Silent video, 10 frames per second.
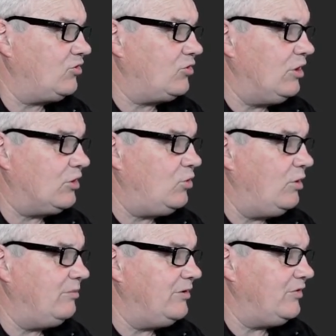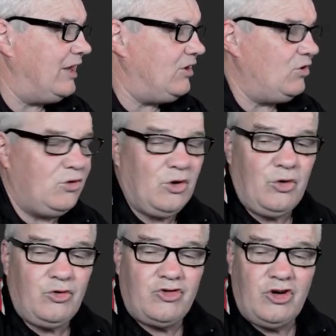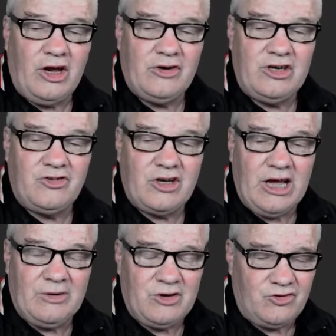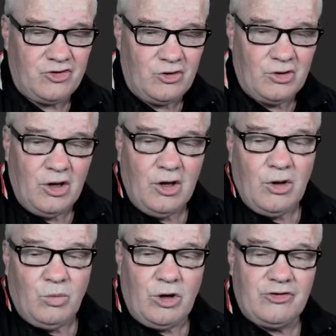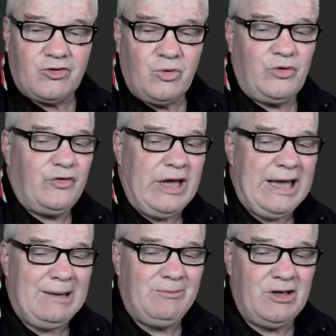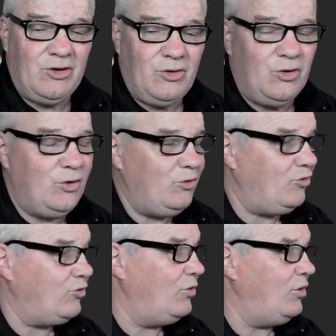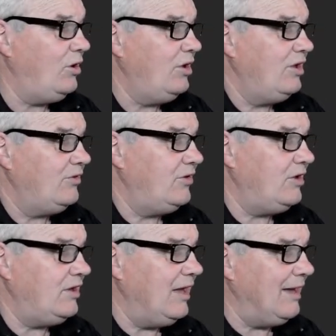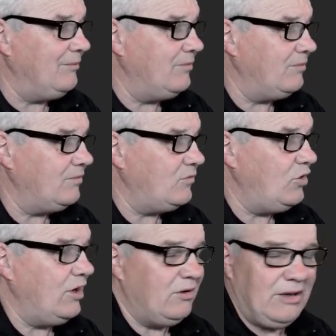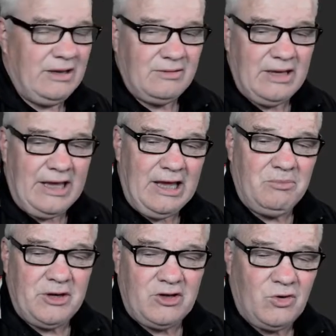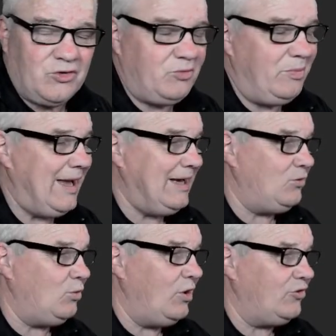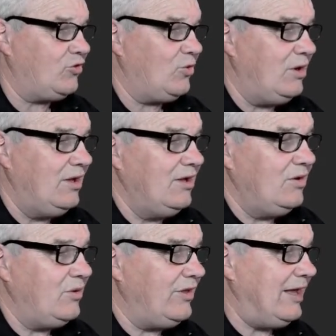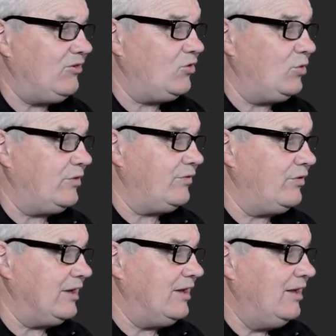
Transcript: equipment that you used. You don't need to go into what sort of hammer you used, or the you know, how big your spade was, or that sort of thing.